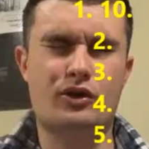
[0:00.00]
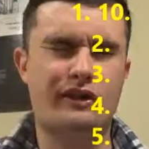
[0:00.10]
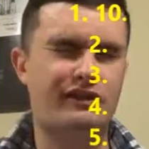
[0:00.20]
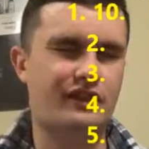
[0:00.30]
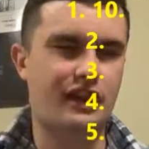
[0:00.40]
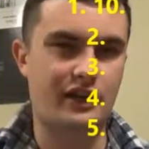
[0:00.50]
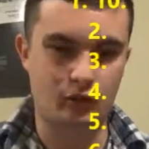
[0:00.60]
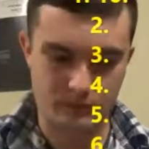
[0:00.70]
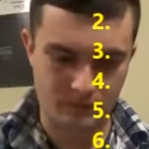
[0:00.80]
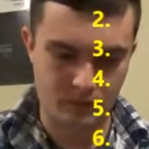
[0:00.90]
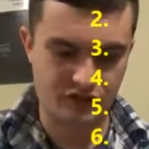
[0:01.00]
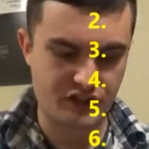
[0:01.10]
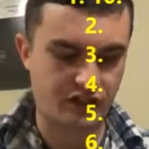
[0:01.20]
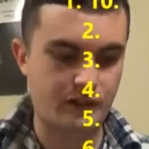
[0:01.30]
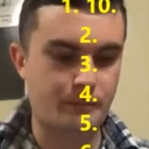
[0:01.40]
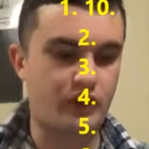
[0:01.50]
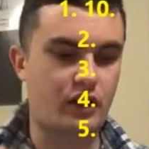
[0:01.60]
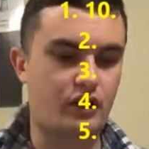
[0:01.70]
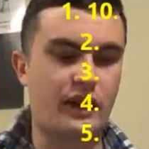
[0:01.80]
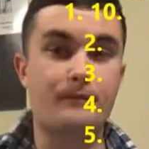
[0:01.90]
around there. I don't remember exactly, but
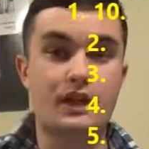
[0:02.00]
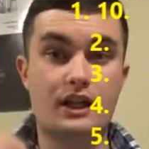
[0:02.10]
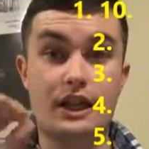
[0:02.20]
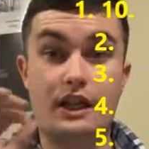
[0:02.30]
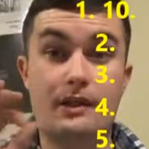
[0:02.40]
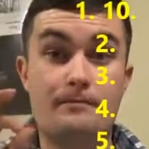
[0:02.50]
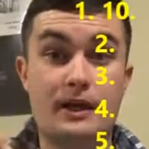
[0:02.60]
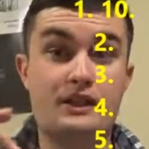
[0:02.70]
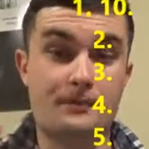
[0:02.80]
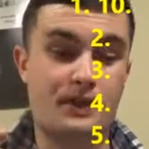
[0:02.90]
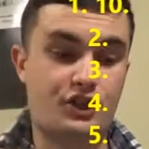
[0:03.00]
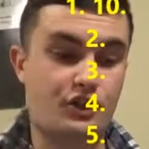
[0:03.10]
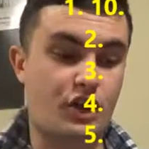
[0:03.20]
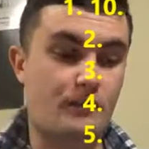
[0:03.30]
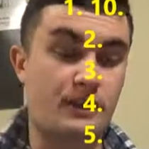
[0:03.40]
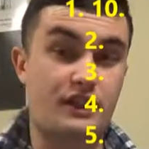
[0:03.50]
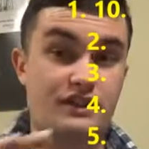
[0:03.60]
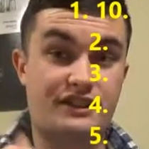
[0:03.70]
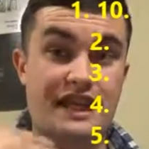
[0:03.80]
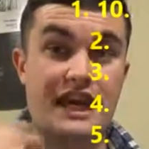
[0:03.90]
okay. Best Picture
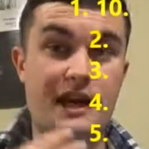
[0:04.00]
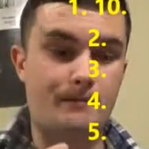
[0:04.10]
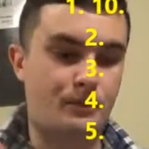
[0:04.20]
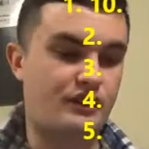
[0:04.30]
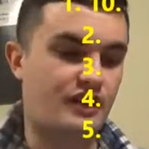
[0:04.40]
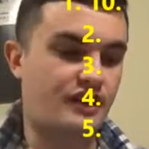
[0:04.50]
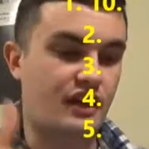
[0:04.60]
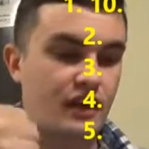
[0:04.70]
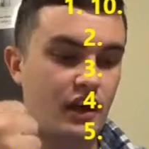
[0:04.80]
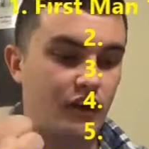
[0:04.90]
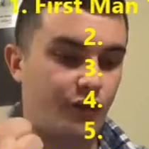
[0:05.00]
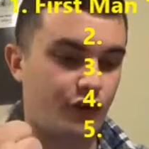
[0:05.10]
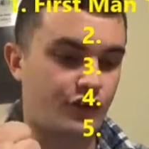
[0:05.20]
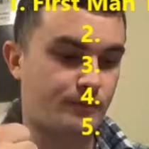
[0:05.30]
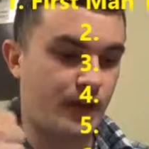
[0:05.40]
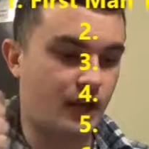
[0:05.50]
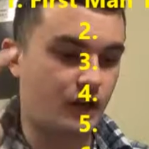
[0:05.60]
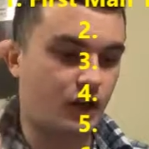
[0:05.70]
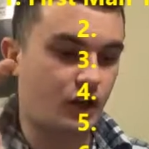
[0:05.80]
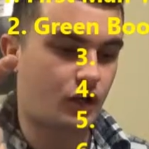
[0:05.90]
nominees that I'm predicting. First
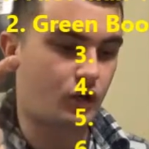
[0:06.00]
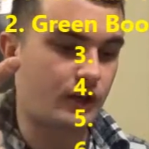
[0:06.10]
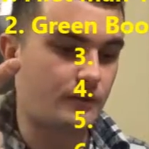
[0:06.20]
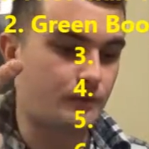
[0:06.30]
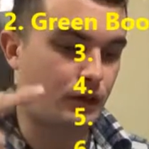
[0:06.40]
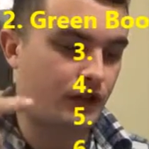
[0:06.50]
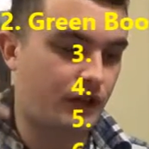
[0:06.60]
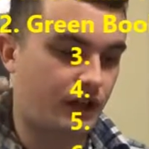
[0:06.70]
Man, Green Book,